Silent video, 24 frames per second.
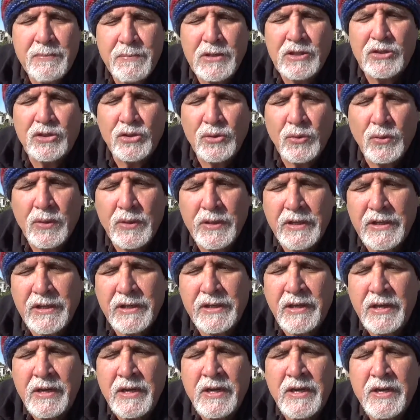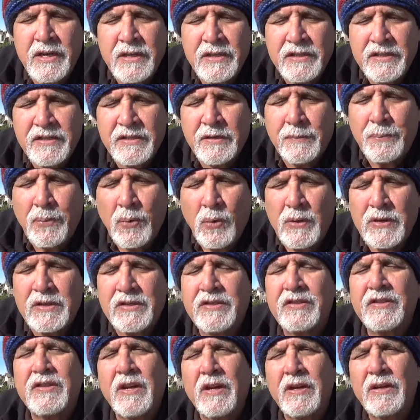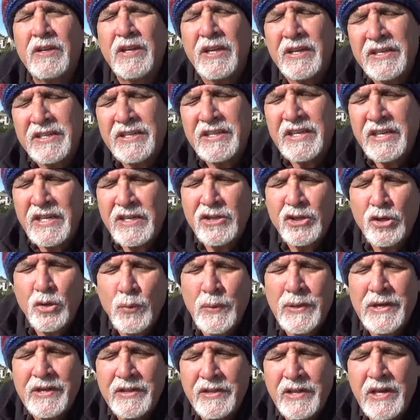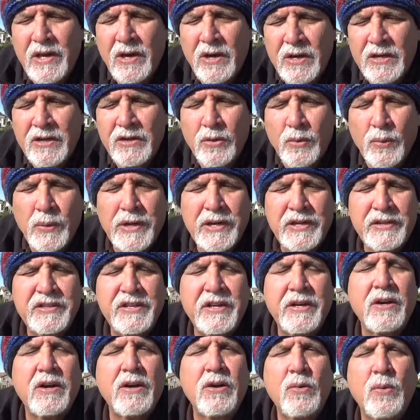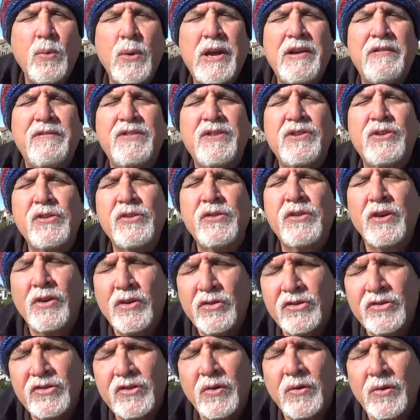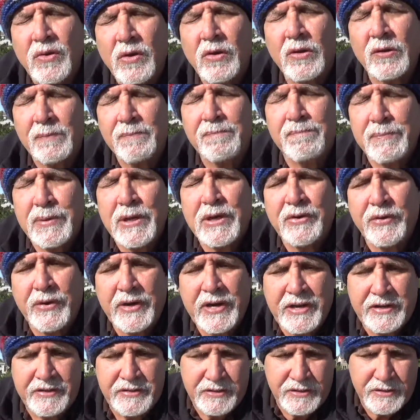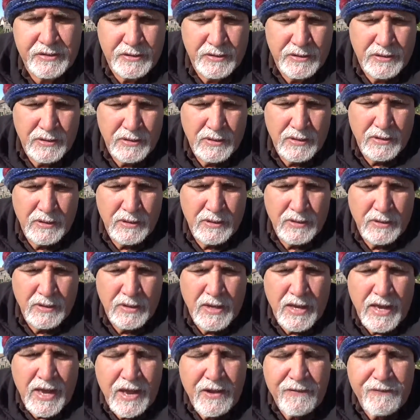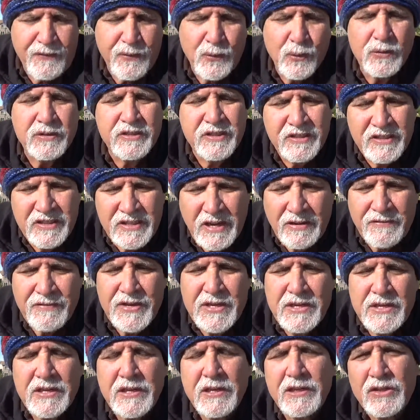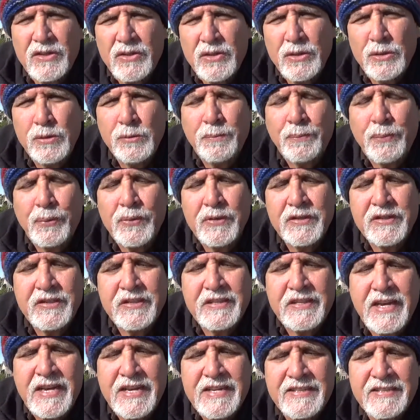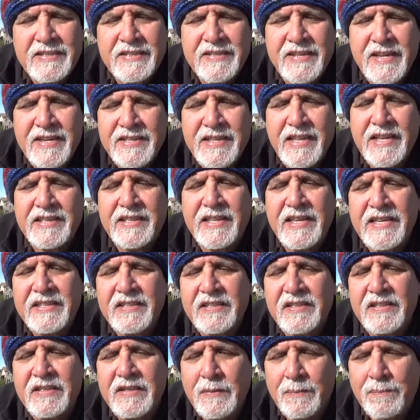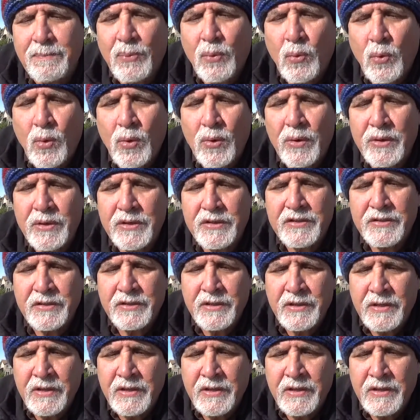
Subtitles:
majority supports continuing the ongoing terror wave to the so-called bitter end. A full 72% said that they support